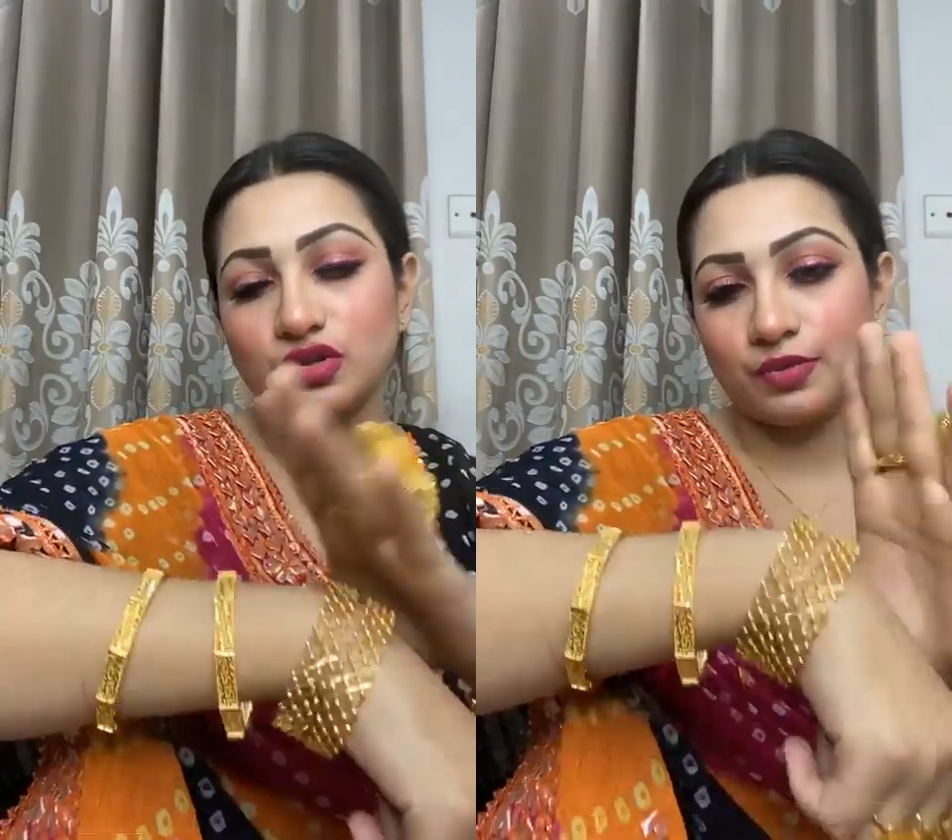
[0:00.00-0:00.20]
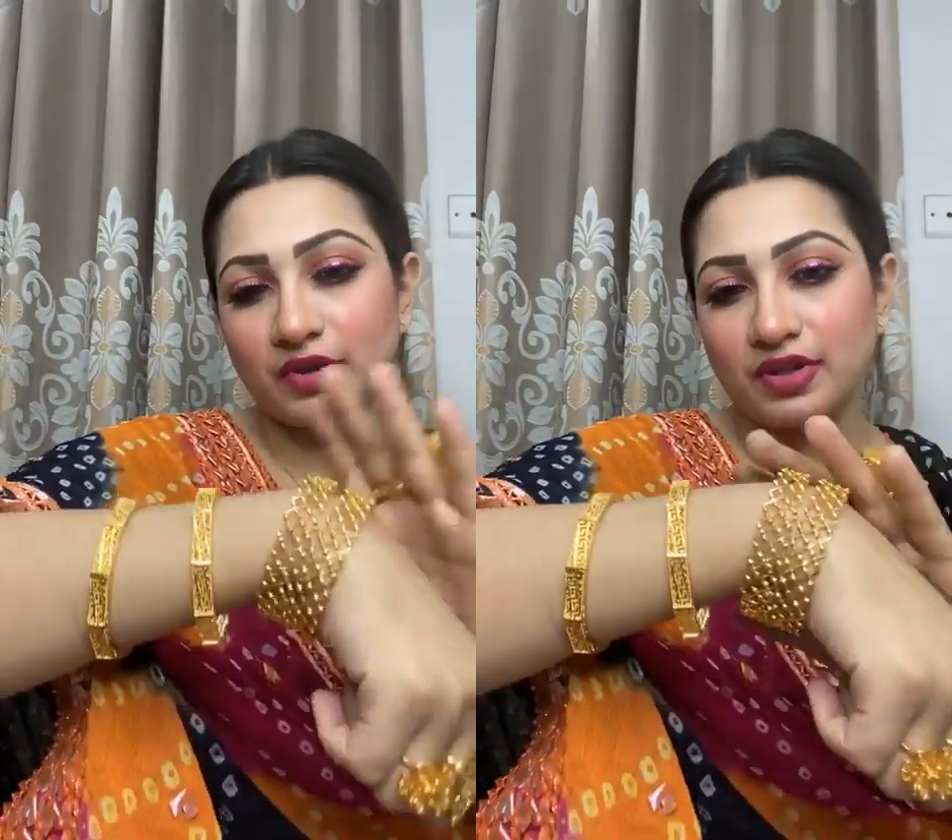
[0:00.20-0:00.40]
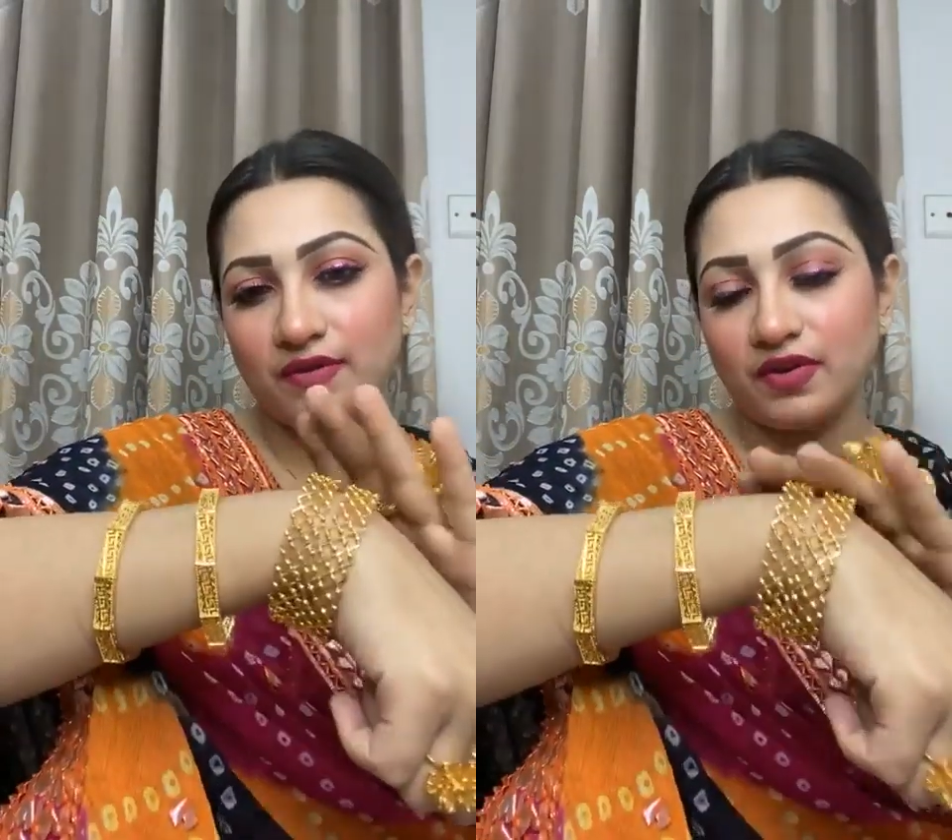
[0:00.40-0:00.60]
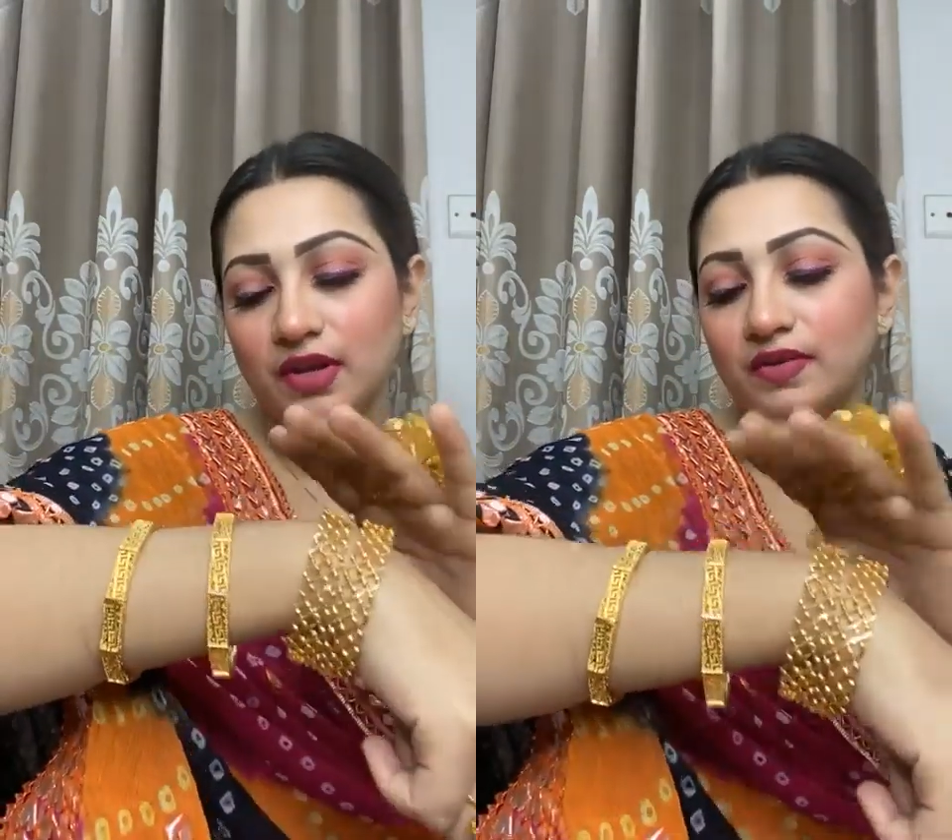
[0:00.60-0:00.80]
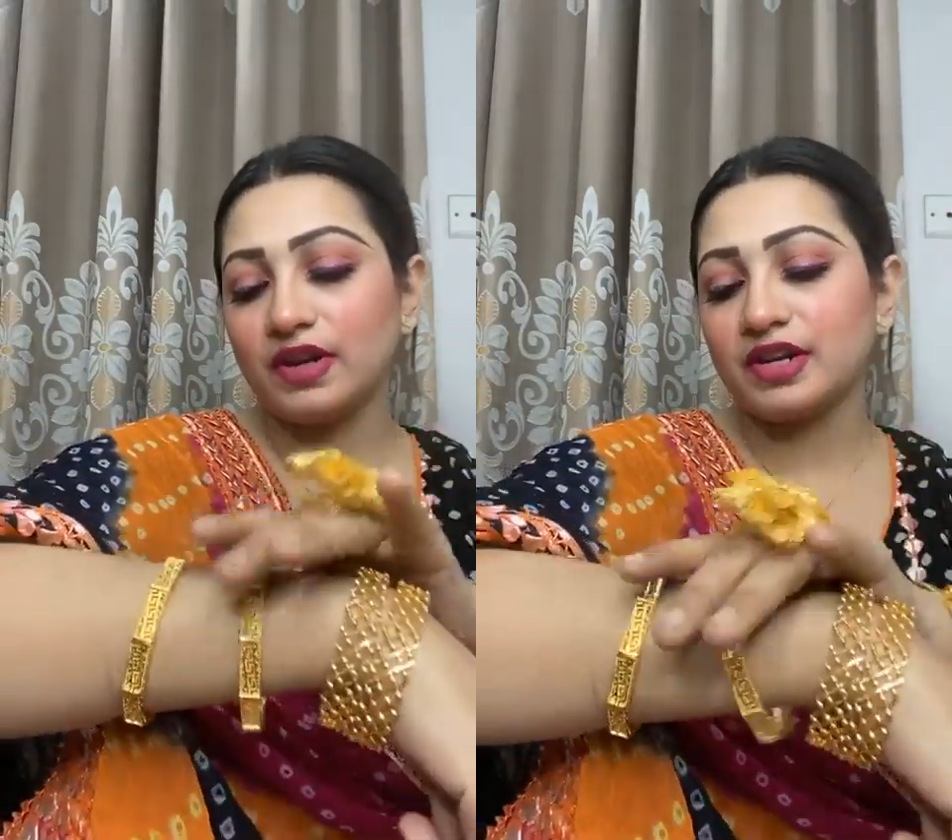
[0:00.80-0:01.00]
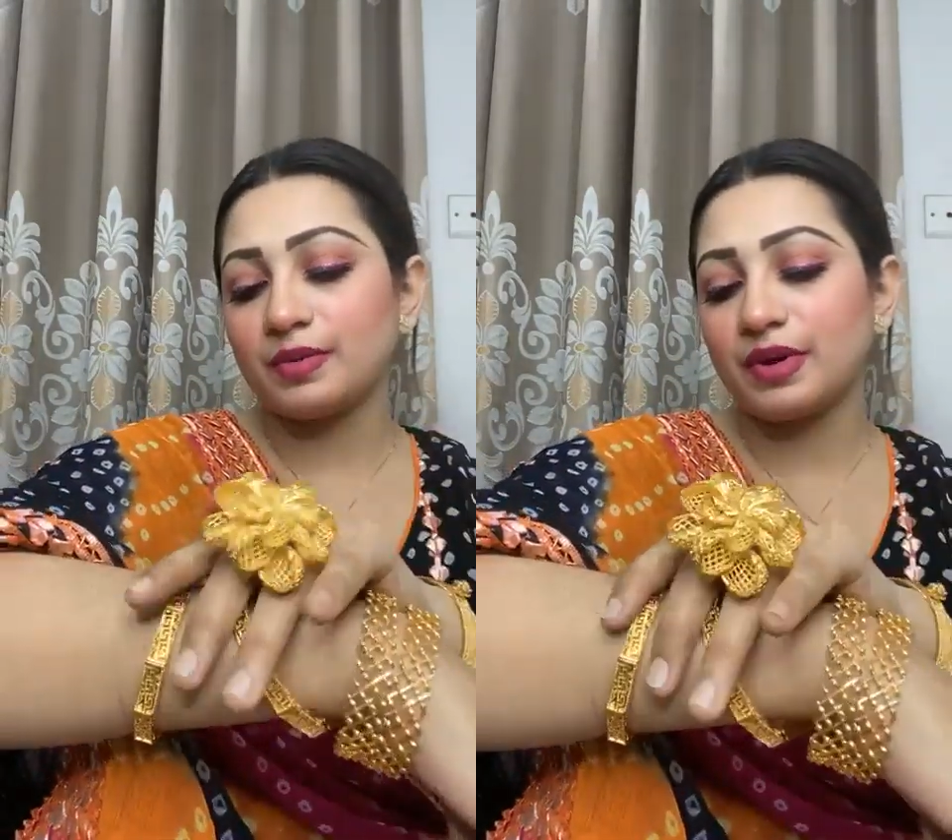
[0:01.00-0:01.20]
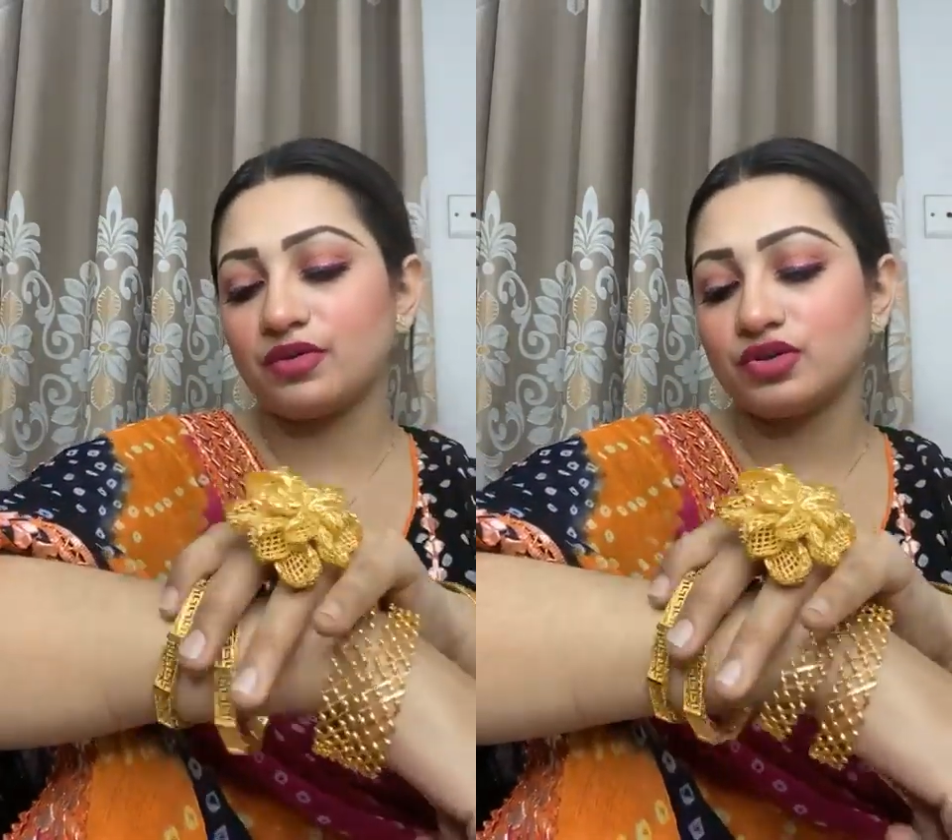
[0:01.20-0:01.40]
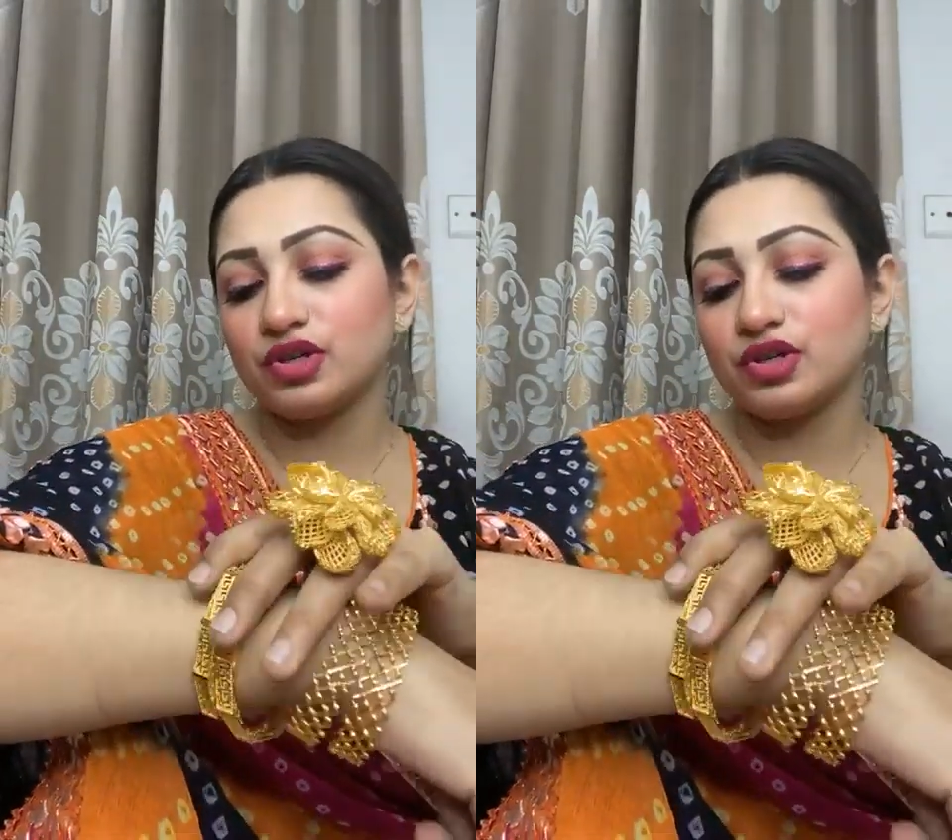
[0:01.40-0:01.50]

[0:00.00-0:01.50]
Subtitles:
shop size available. Eta price